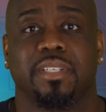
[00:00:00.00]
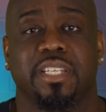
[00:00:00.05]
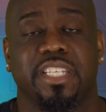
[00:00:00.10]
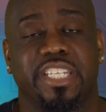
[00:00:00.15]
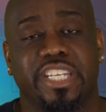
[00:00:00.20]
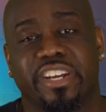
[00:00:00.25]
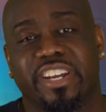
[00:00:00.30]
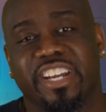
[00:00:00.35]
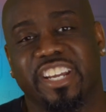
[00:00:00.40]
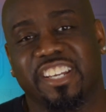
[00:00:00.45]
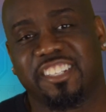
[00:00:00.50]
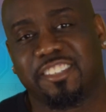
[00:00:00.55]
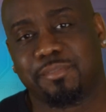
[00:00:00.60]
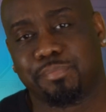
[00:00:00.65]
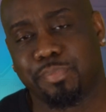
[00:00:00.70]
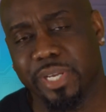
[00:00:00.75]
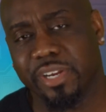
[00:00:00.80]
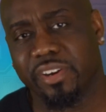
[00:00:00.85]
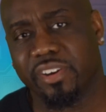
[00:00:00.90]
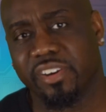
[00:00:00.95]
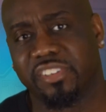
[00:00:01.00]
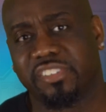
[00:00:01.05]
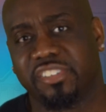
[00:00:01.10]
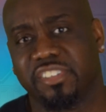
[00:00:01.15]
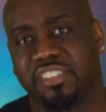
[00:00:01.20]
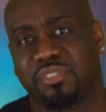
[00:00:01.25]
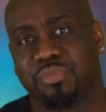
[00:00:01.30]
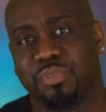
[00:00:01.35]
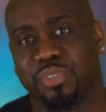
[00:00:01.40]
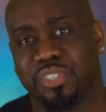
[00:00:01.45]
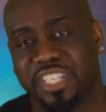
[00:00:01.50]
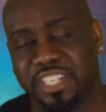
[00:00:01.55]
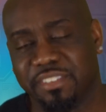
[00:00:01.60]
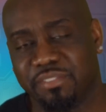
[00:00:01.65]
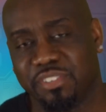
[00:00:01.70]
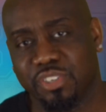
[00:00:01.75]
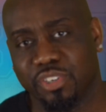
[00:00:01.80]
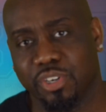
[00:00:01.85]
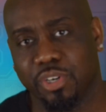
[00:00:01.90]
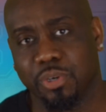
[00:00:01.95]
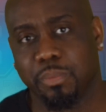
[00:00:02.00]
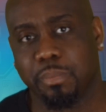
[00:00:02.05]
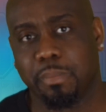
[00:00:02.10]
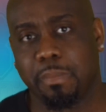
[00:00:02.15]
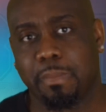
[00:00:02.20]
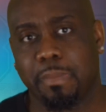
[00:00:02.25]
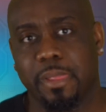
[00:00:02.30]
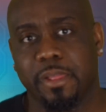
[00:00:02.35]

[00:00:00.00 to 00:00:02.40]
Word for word: Your experiences will give you hope.